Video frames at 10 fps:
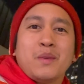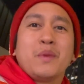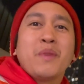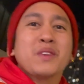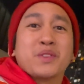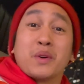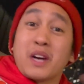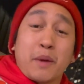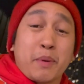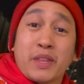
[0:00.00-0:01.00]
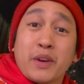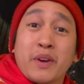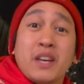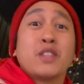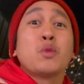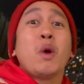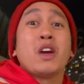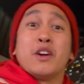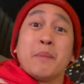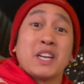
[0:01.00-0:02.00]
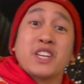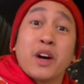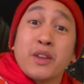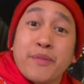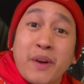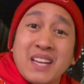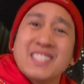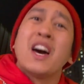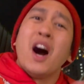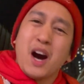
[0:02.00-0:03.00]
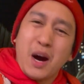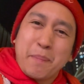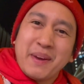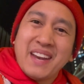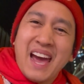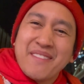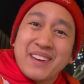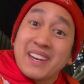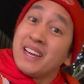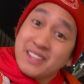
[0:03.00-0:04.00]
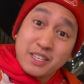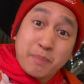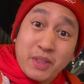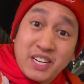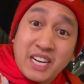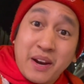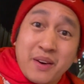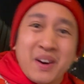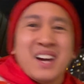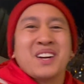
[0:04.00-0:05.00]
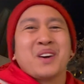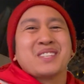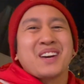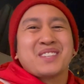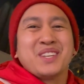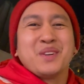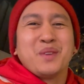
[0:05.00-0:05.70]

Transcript: We've also got a birthday greeting to one of my childhood friends up in heaven. This birthday shout out goes out to you,